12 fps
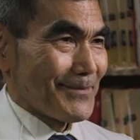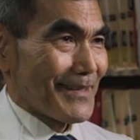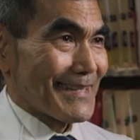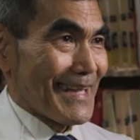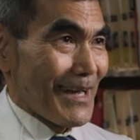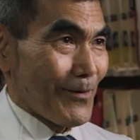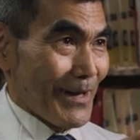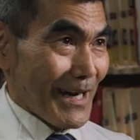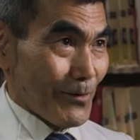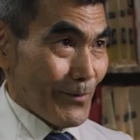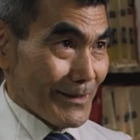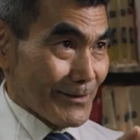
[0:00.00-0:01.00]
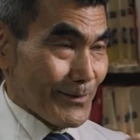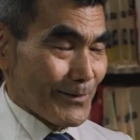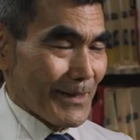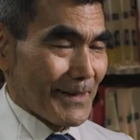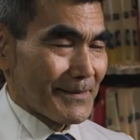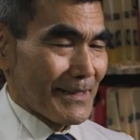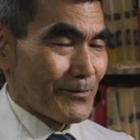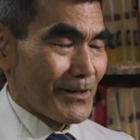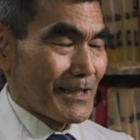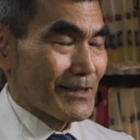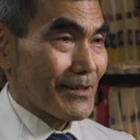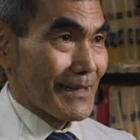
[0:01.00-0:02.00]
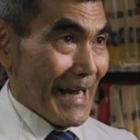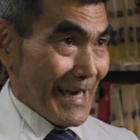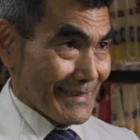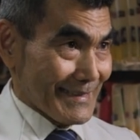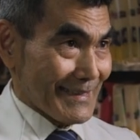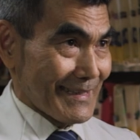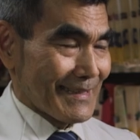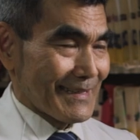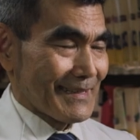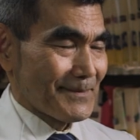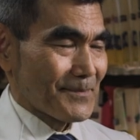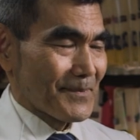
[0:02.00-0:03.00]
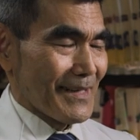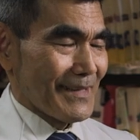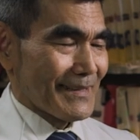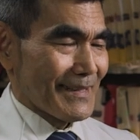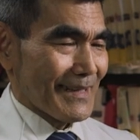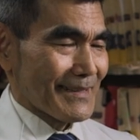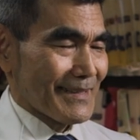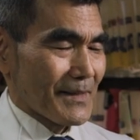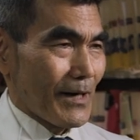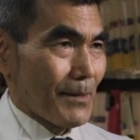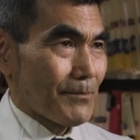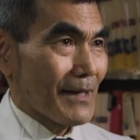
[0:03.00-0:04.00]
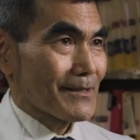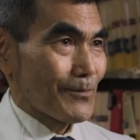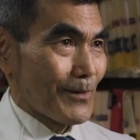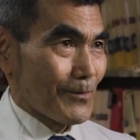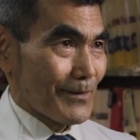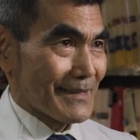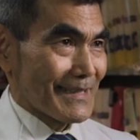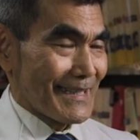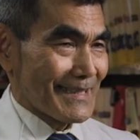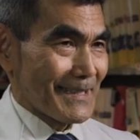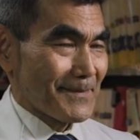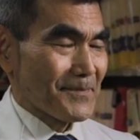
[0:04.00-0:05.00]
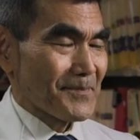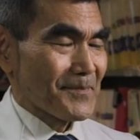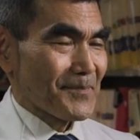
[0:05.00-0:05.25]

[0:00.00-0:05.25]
But when I went to a religion class, uh, Dr. Graham Maxwell was teaching,